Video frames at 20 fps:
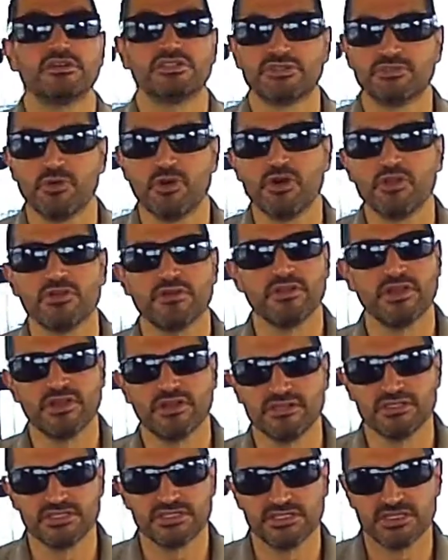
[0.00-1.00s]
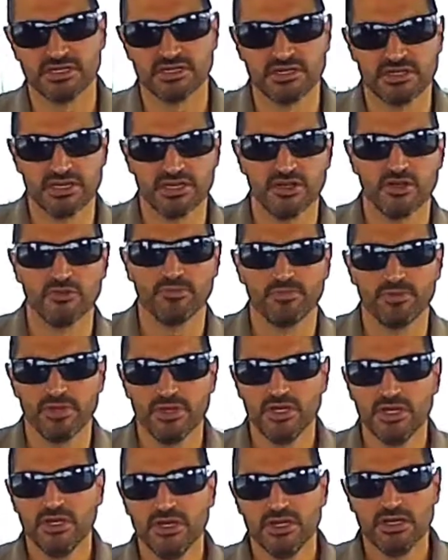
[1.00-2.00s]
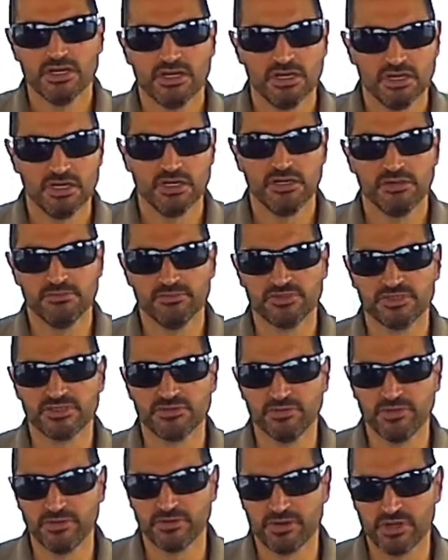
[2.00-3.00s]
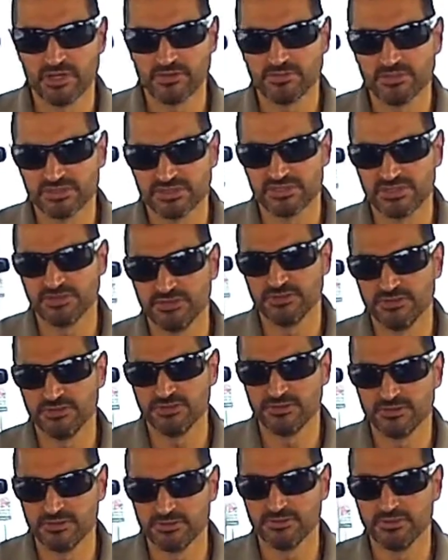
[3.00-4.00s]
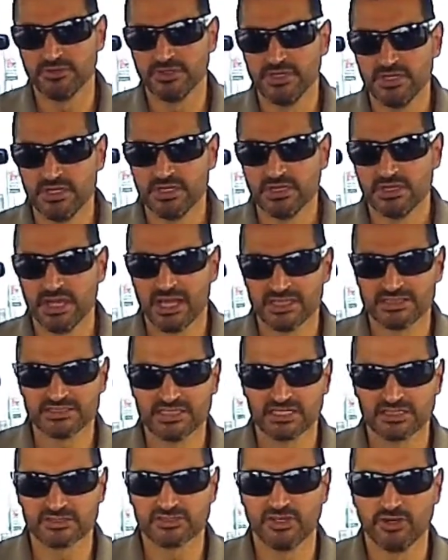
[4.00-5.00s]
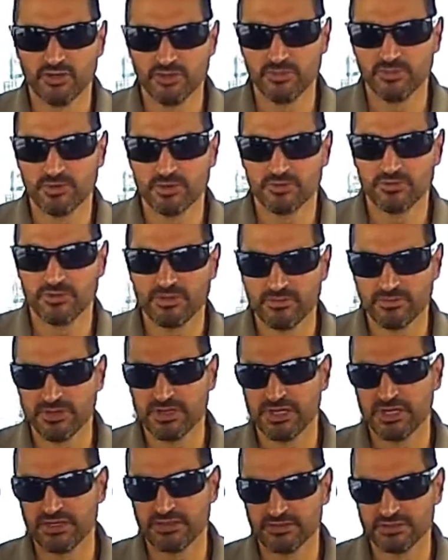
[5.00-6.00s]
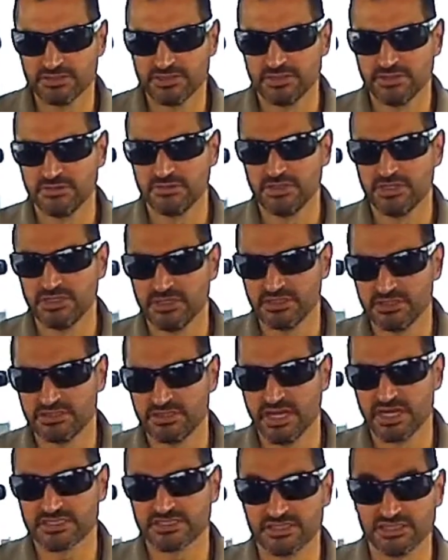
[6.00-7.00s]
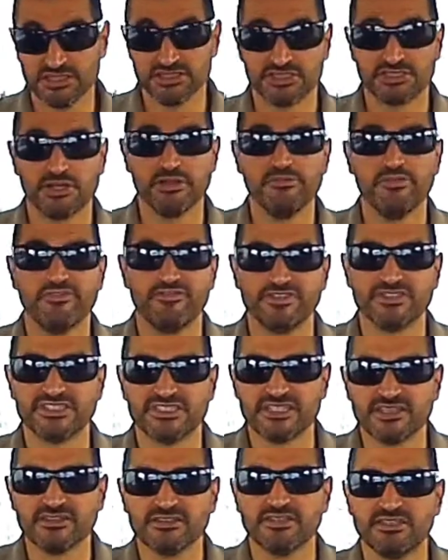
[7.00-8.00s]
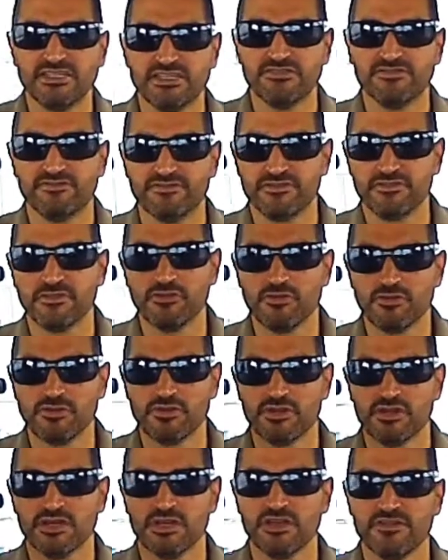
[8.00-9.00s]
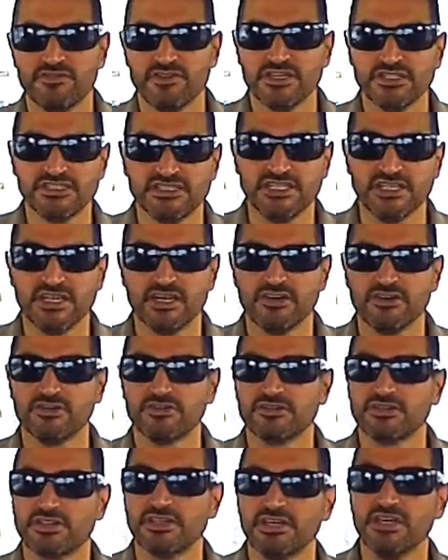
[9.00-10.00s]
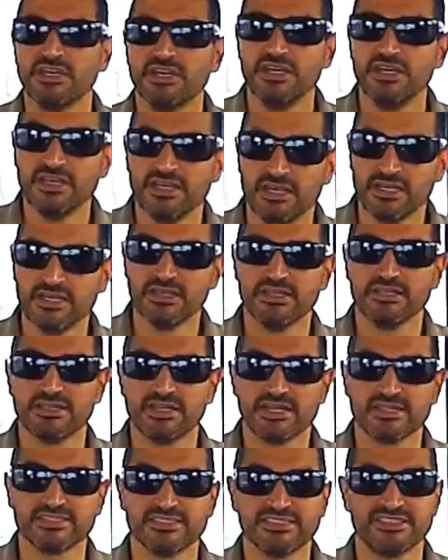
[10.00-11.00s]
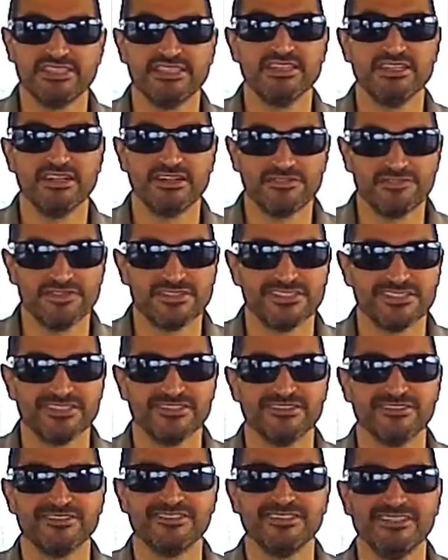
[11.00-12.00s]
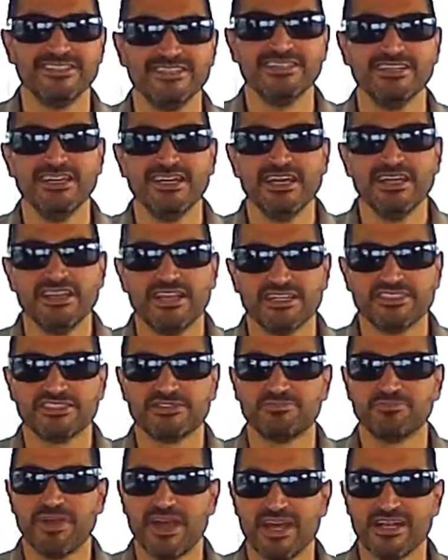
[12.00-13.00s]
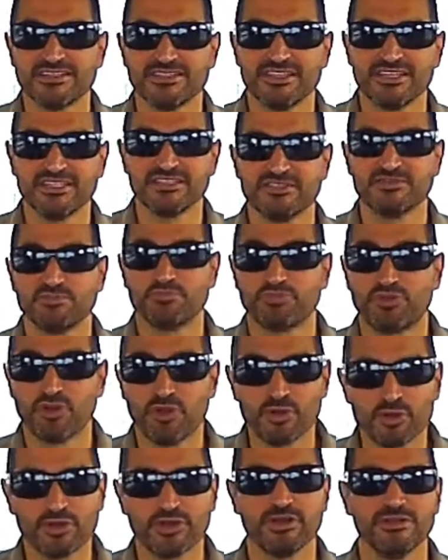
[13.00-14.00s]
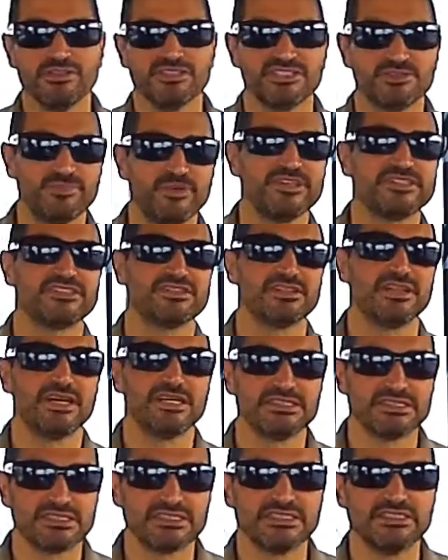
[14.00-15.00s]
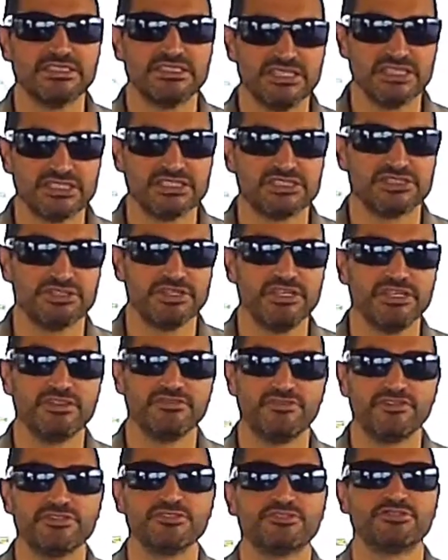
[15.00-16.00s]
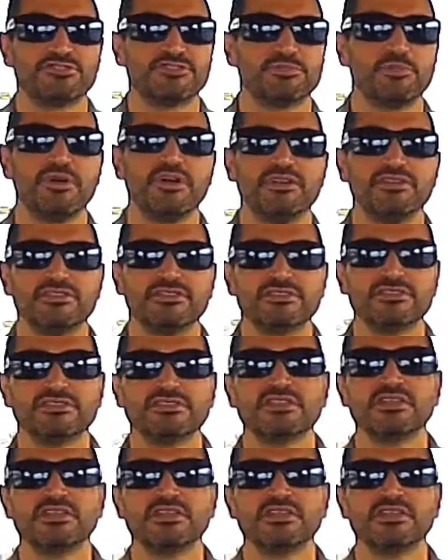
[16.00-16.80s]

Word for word: or smaller, that are just there to help. Um, so we were able to last October we went out to a, actually a treatment facility in Florida, FHE Health and got to see their facility that has a program that specializes in just treating first responders.